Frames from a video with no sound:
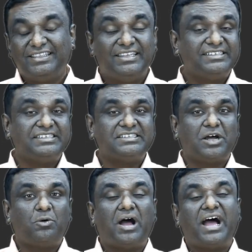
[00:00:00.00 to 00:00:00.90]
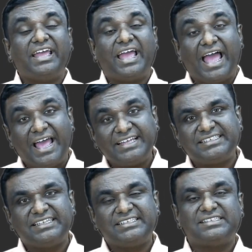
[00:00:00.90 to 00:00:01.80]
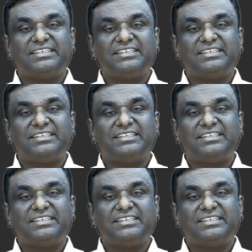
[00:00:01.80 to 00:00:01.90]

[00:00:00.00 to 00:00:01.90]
This is how I access